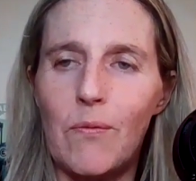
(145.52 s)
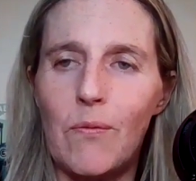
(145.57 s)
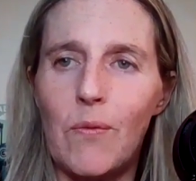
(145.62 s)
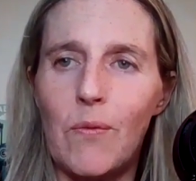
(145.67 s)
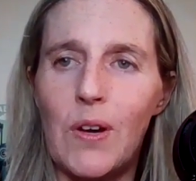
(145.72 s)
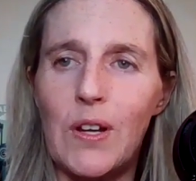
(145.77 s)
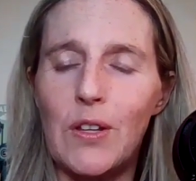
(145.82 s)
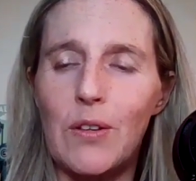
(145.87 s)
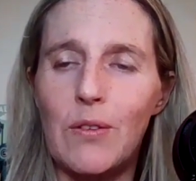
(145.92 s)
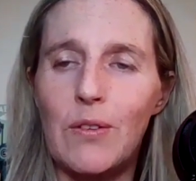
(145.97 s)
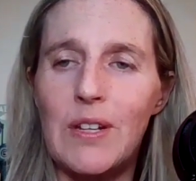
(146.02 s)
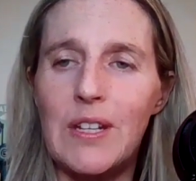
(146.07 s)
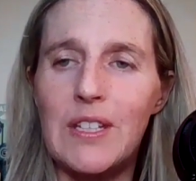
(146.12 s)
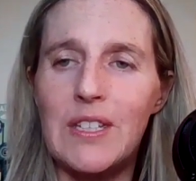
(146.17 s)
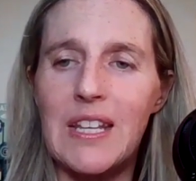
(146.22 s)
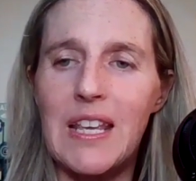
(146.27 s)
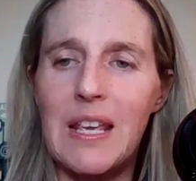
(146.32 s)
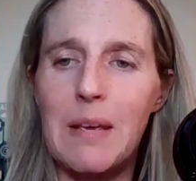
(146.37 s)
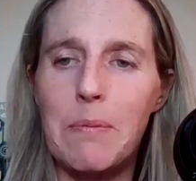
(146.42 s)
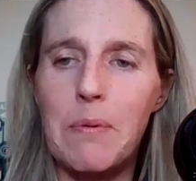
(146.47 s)
what you need
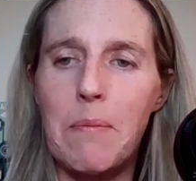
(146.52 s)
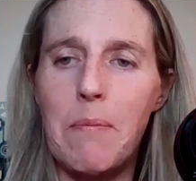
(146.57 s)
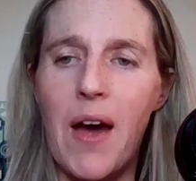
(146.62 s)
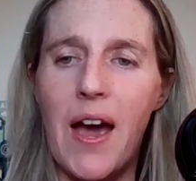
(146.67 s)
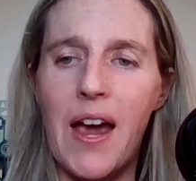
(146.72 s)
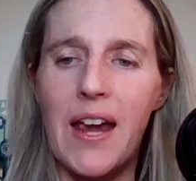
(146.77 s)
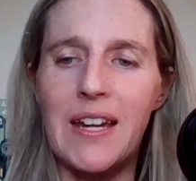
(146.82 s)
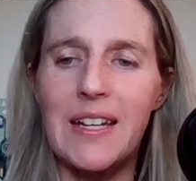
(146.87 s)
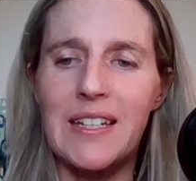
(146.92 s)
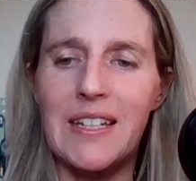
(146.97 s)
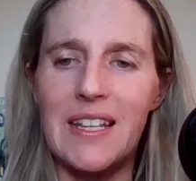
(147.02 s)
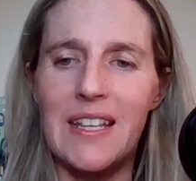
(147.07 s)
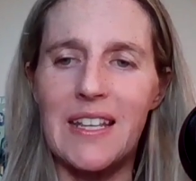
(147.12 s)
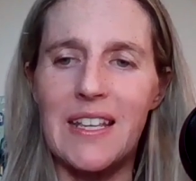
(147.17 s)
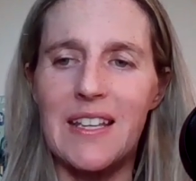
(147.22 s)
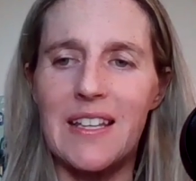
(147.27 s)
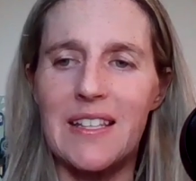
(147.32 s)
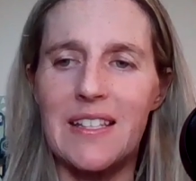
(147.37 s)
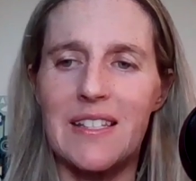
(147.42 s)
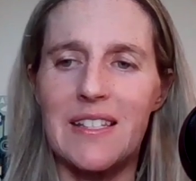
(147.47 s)
to keep in mind
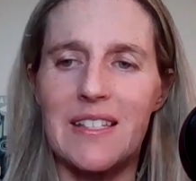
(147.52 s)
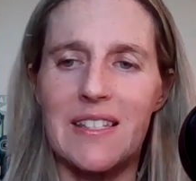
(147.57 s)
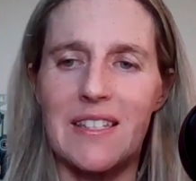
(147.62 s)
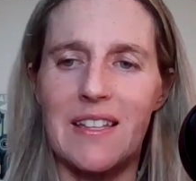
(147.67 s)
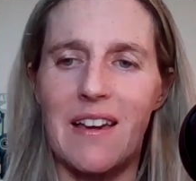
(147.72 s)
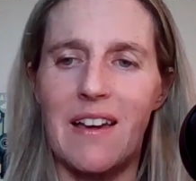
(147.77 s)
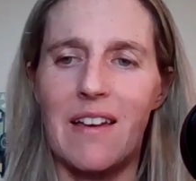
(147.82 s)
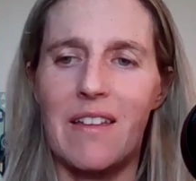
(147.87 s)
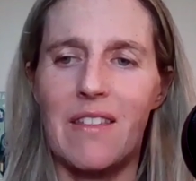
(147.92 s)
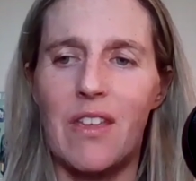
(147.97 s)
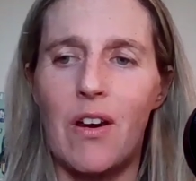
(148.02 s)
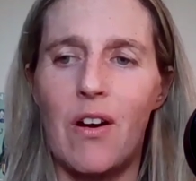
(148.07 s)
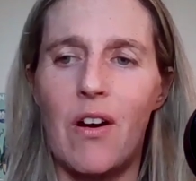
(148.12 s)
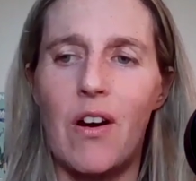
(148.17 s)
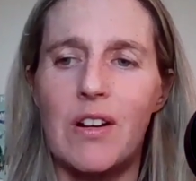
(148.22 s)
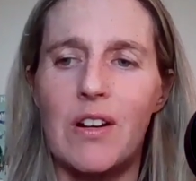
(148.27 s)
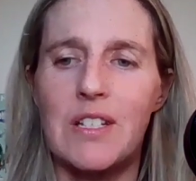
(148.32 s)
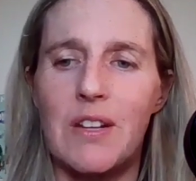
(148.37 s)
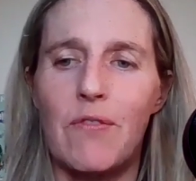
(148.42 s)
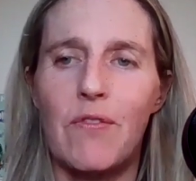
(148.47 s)
is there
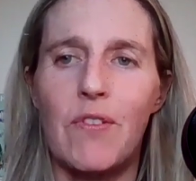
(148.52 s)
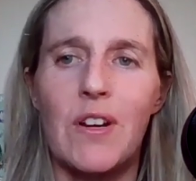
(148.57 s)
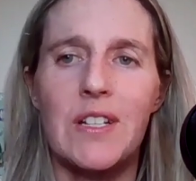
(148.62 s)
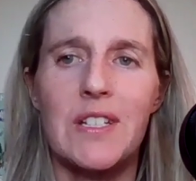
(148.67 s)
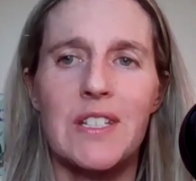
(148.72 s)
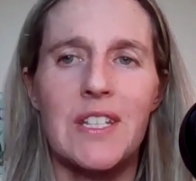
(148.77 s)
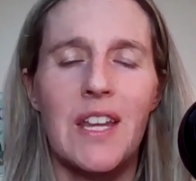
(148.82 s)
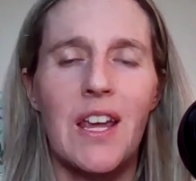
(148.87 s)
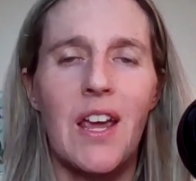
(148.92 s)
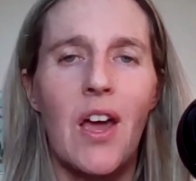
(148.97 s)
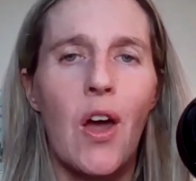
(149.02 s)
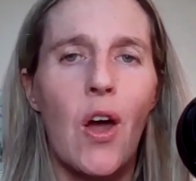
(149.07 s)
are different